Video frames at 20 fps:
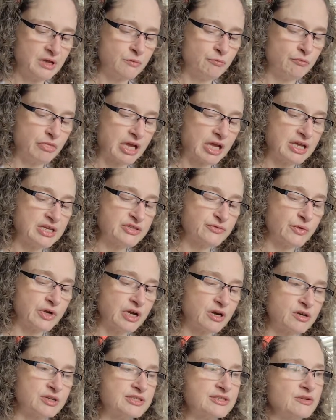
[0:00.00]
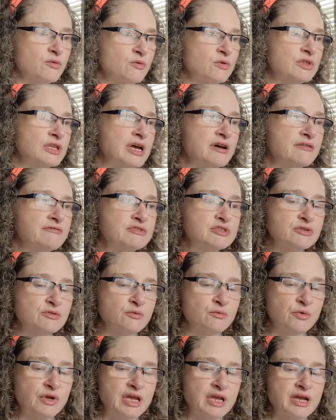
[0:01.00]
Because we are so loved,
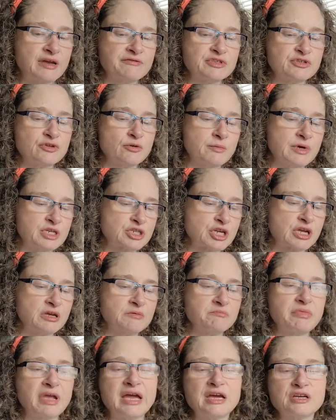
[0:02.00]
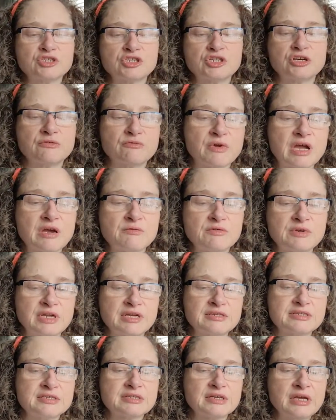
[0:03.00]
we have so much compassion around
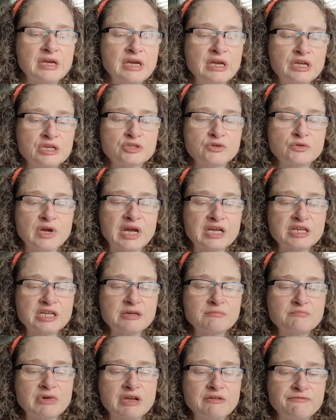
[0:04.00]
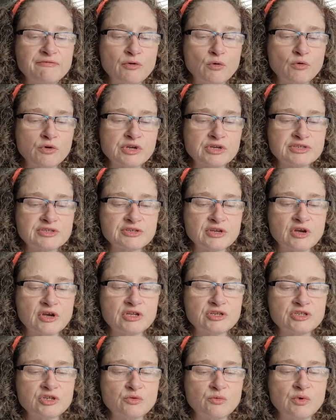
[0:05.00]
us. Directing my focus
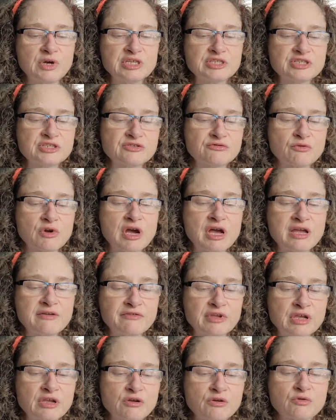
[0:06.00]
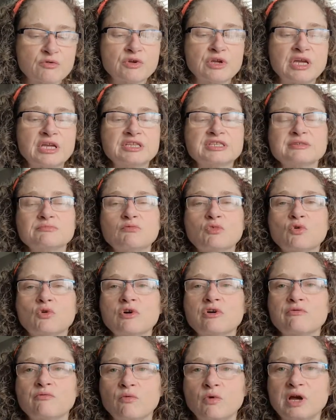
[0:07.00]
onto what's thriving creates more
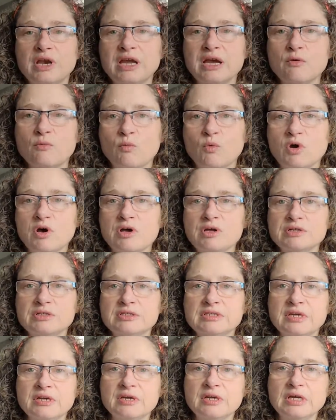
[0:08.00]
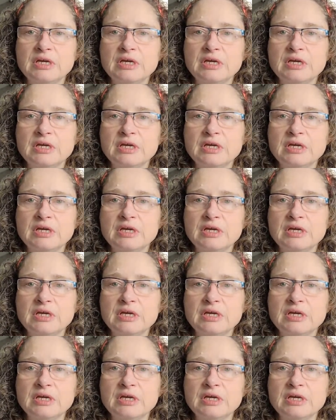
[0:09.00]
of what I want.